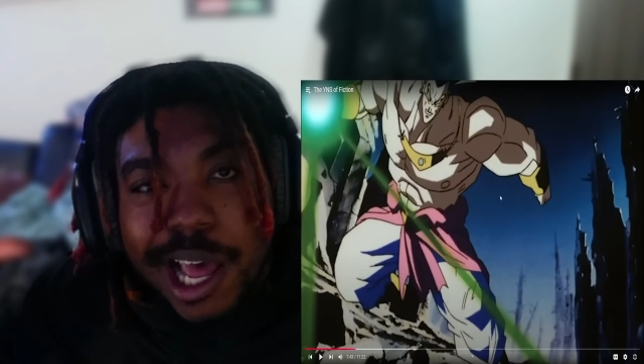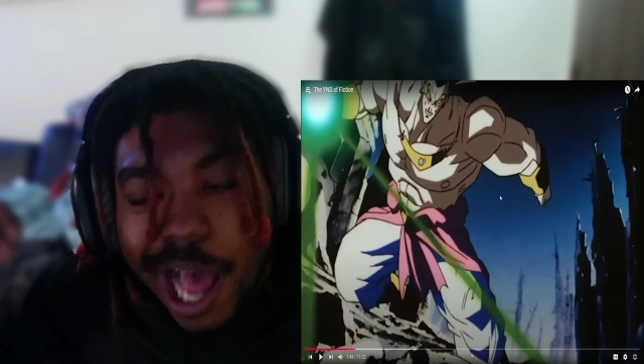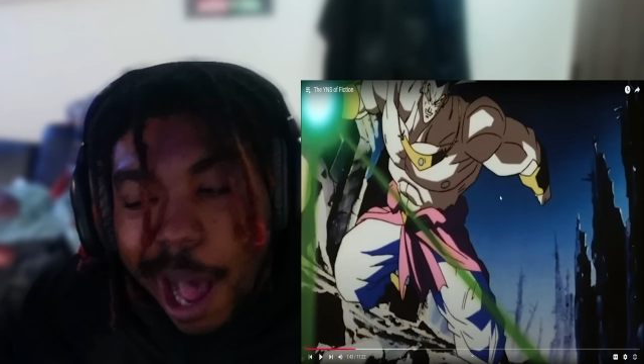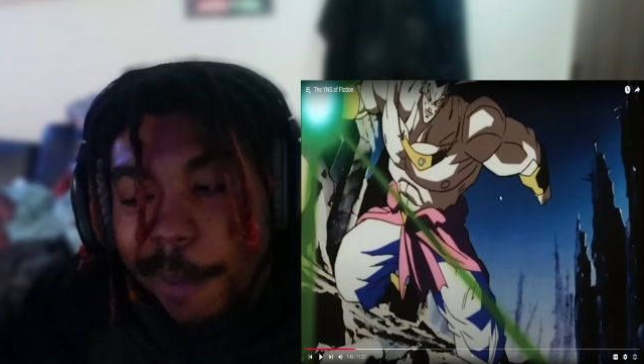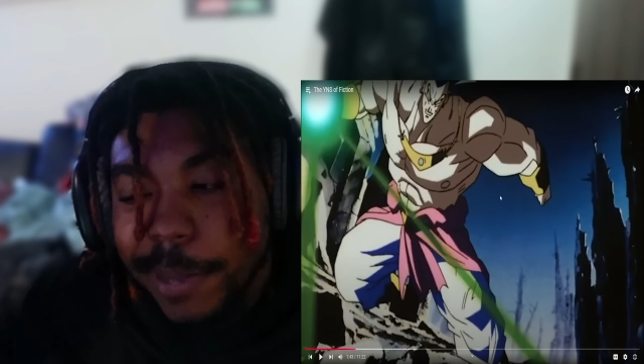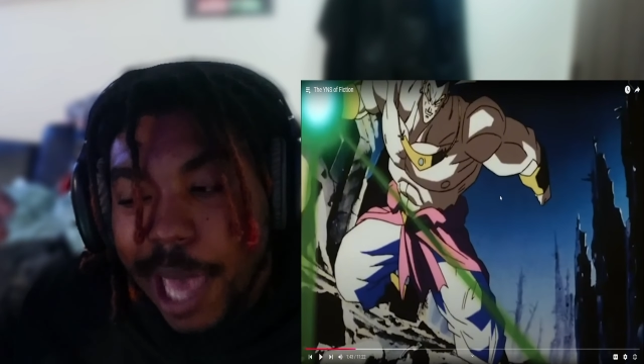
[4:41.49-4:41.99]

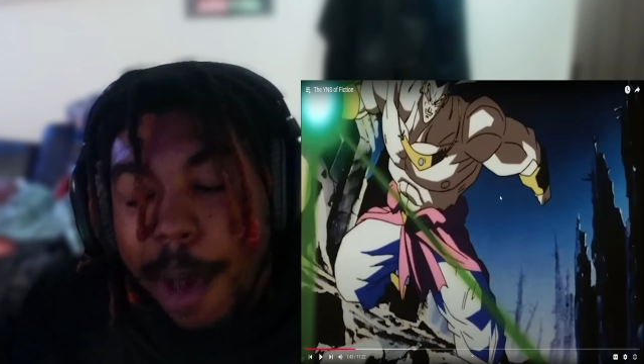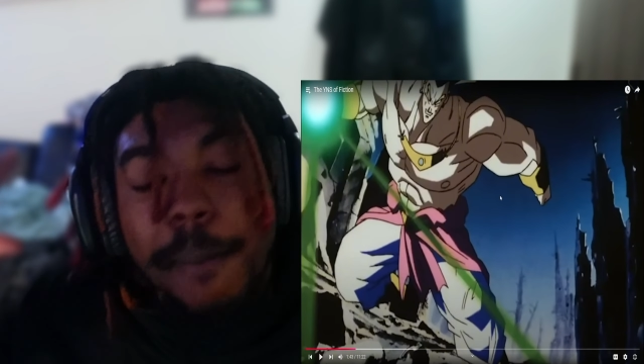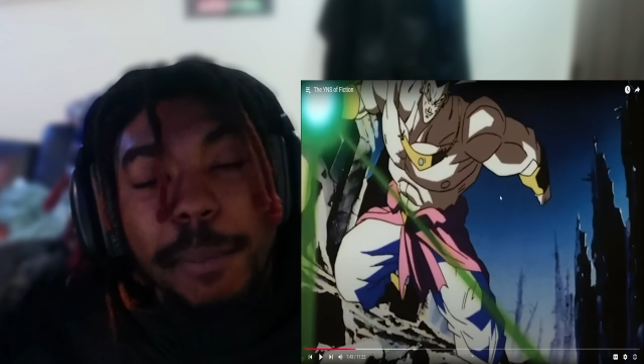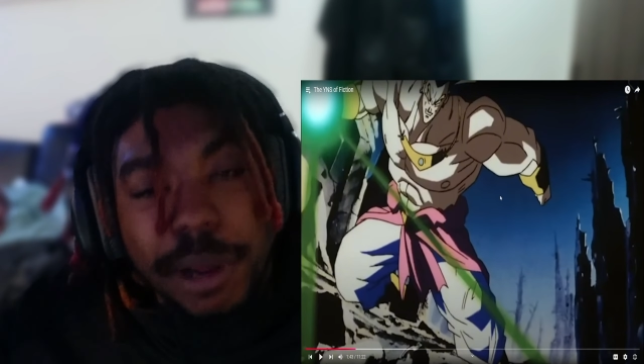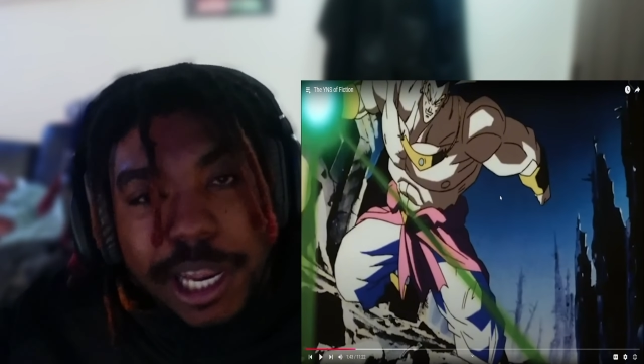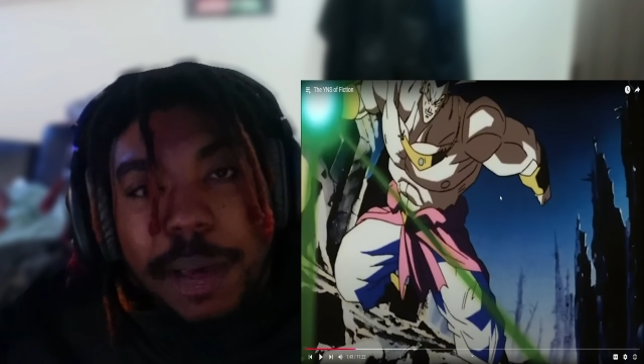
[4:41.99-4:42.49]
I'm
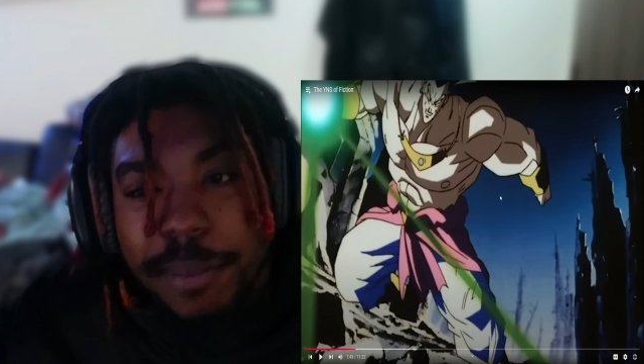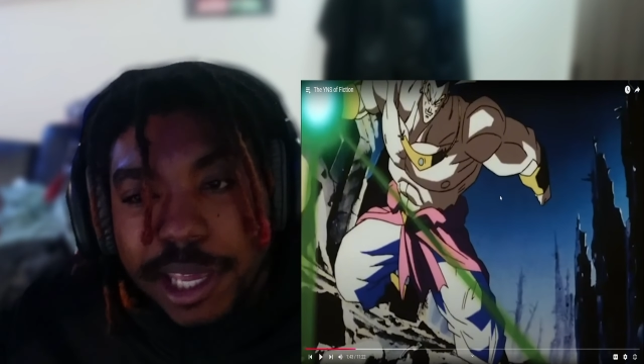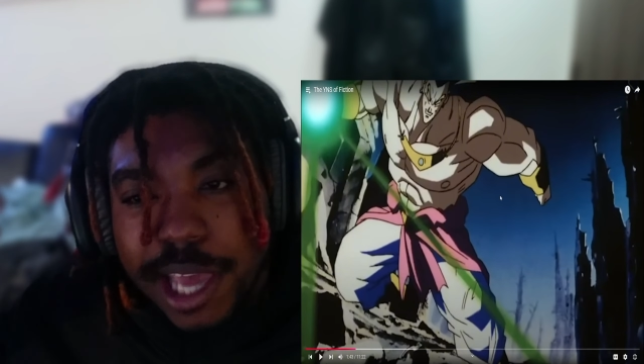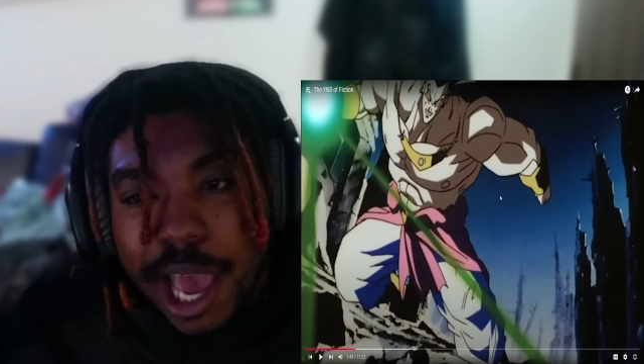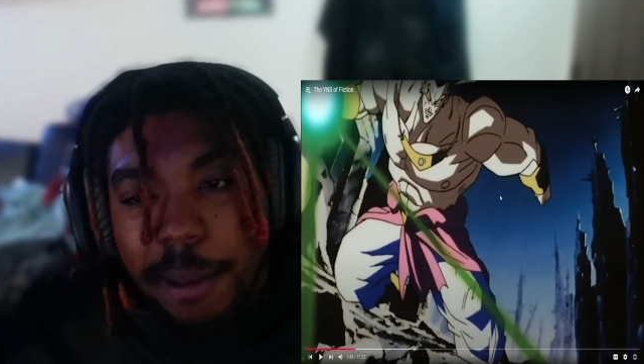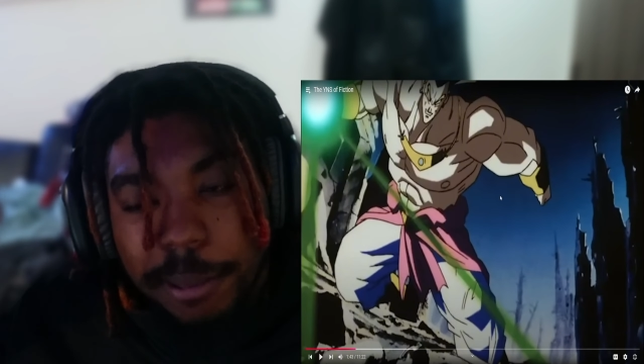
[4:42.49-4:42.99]
yapping, but let me
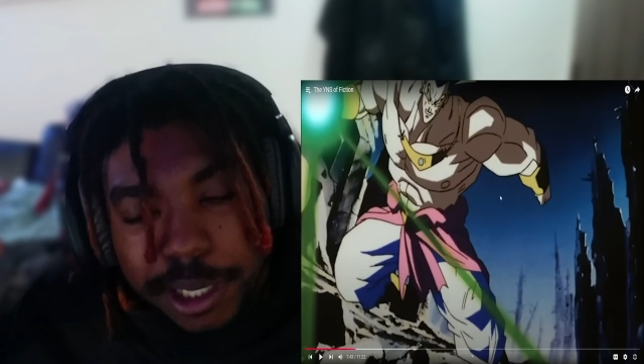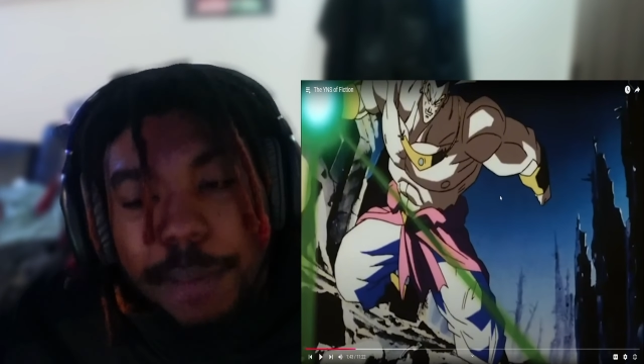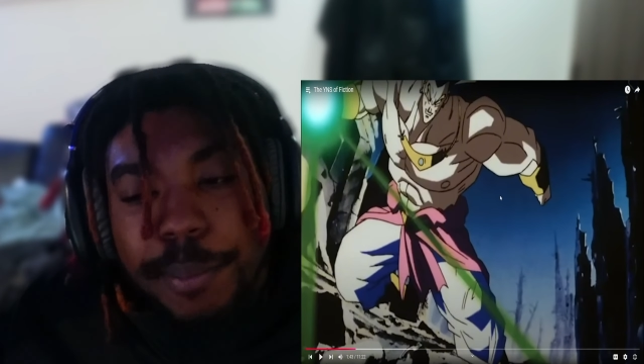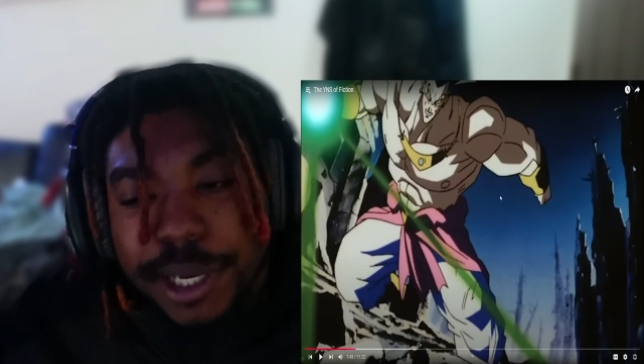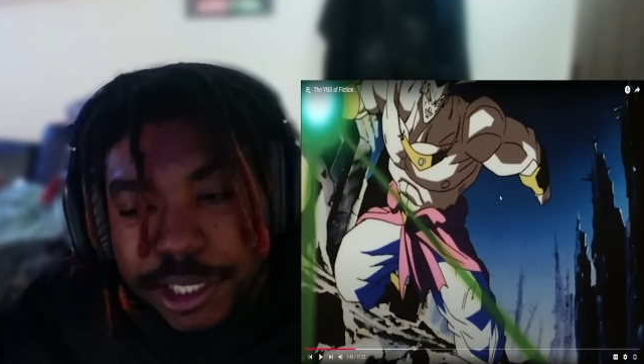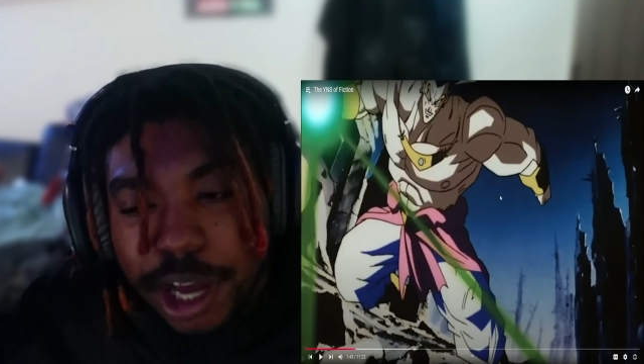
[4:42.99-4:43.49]
yap, let
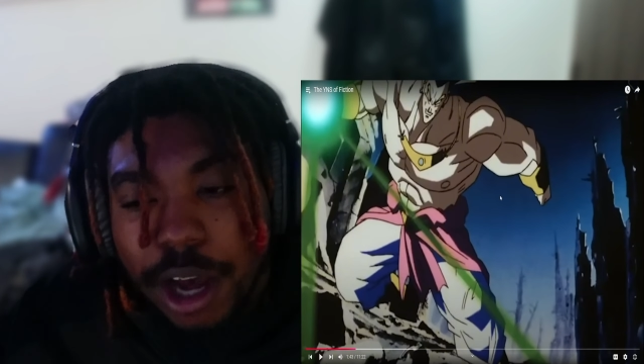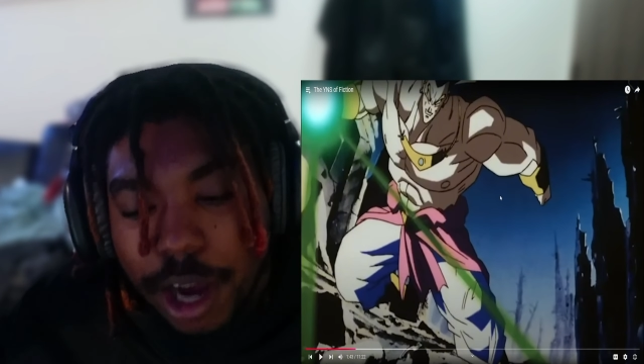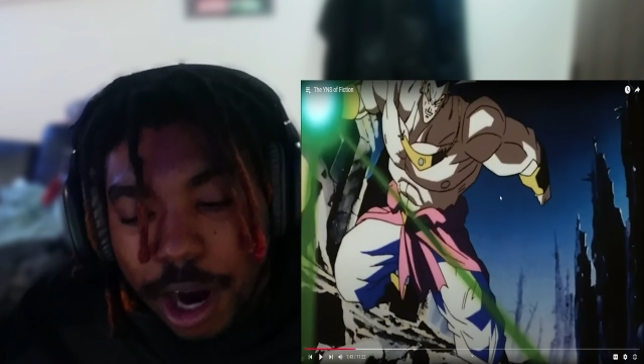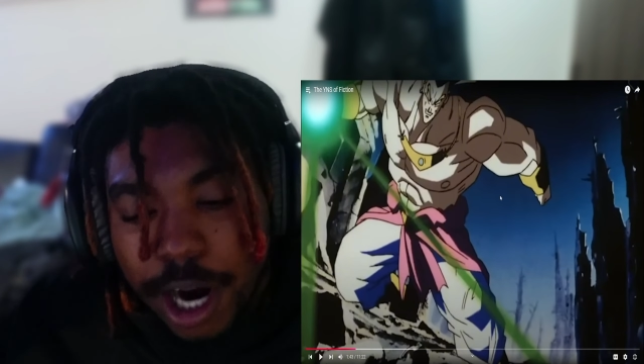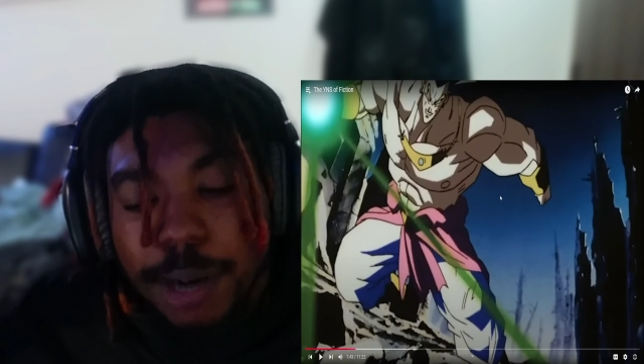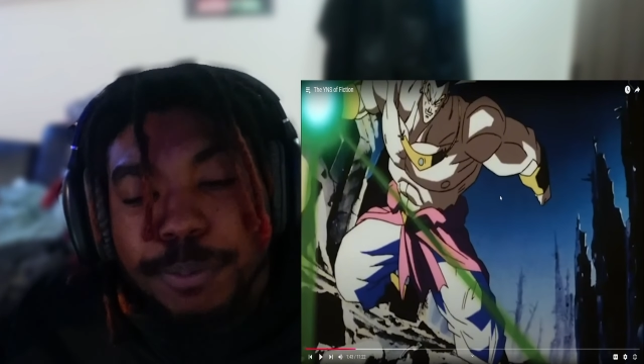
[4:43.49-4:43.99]
me talk.
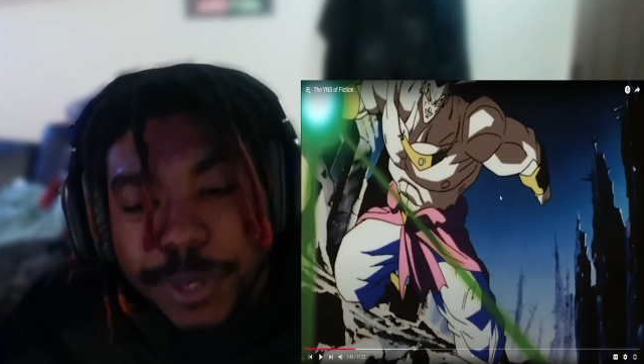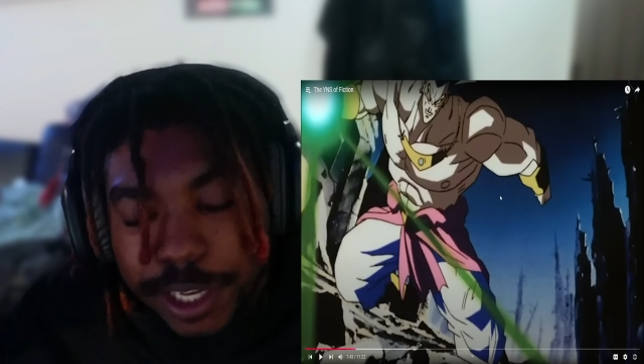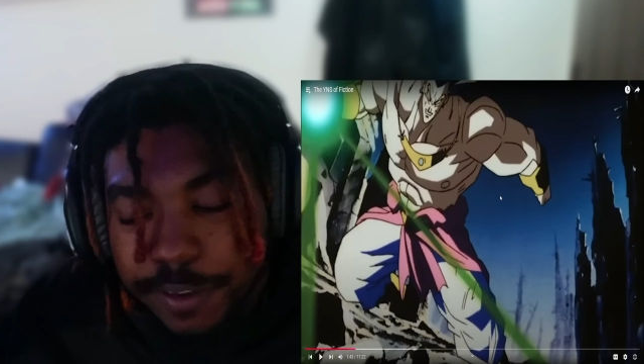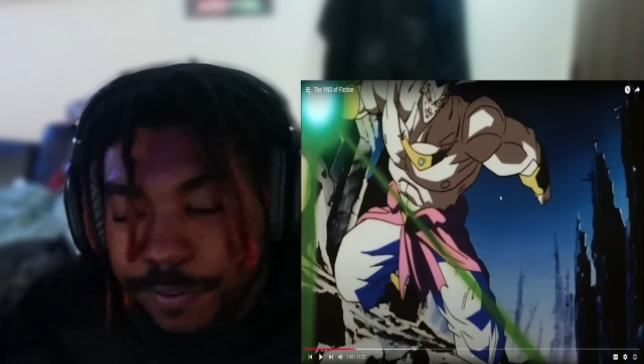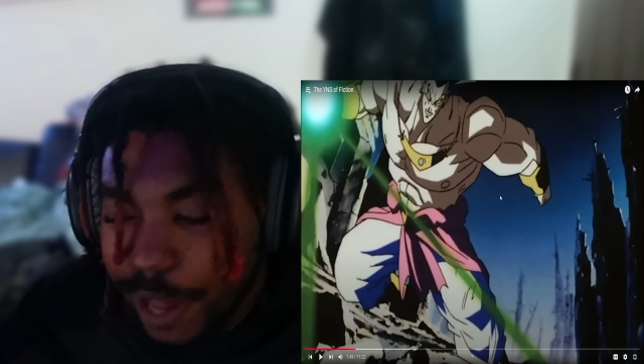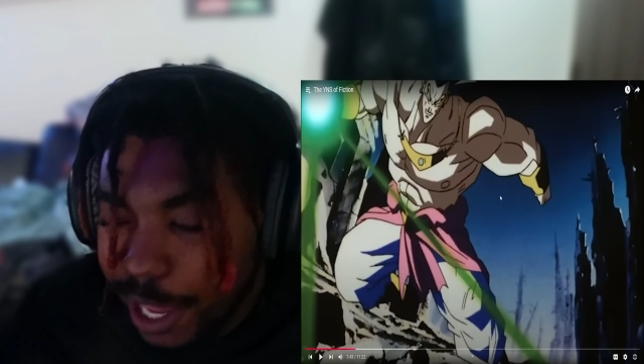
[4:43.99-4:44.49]
All right, I'm
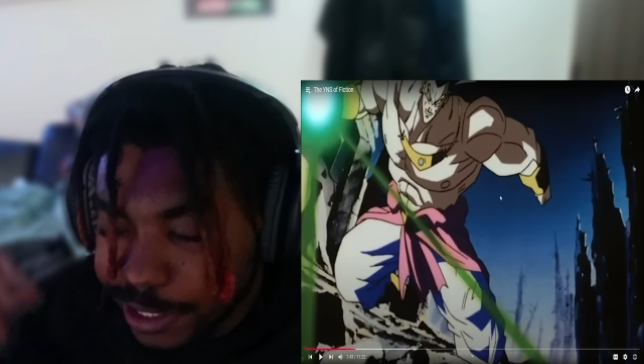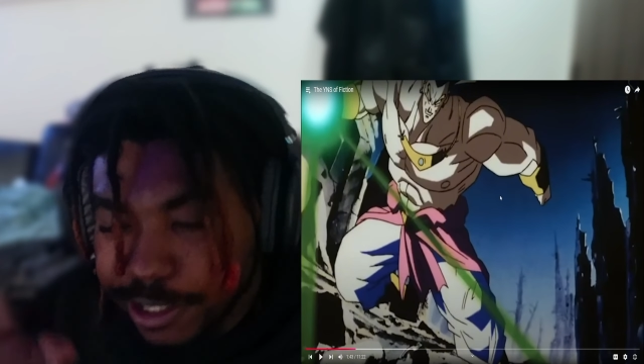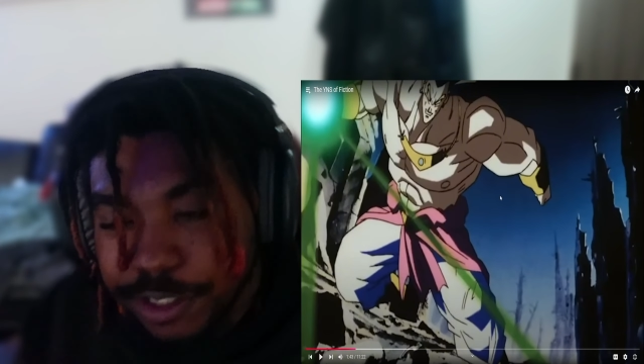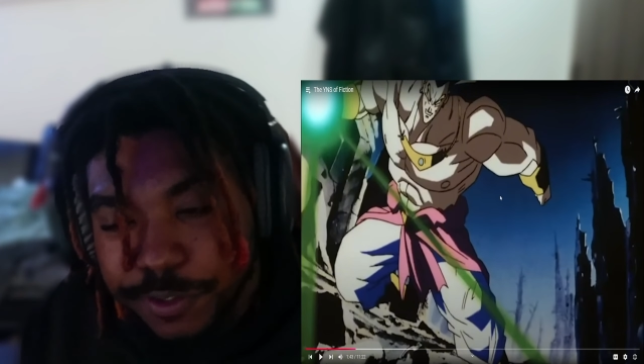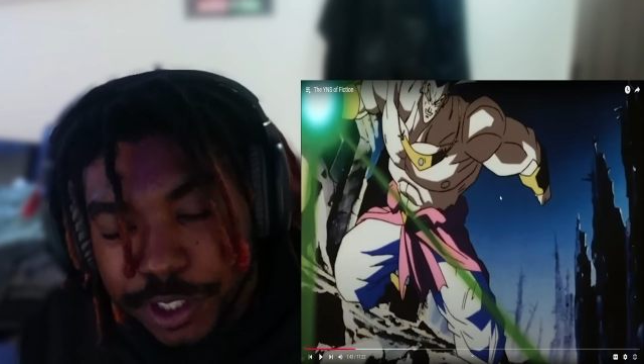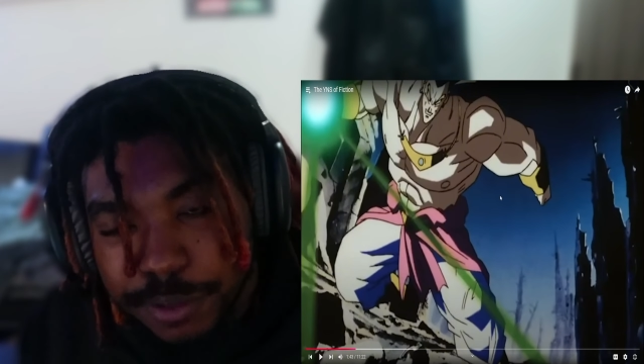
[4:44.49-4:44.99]
speaking fast.
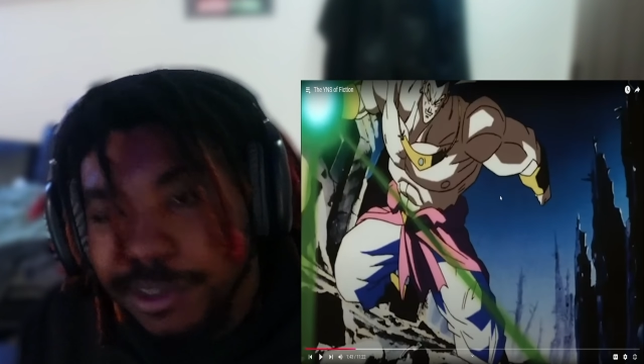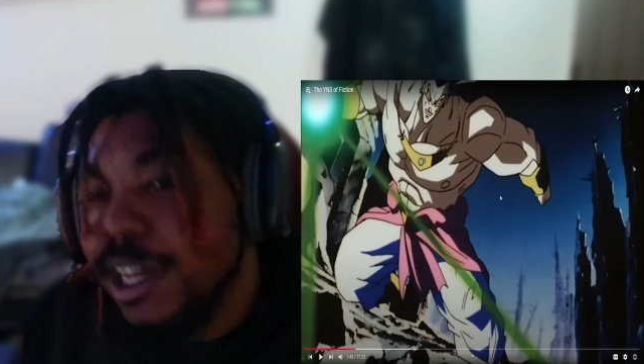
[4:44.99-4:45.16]
You feel me?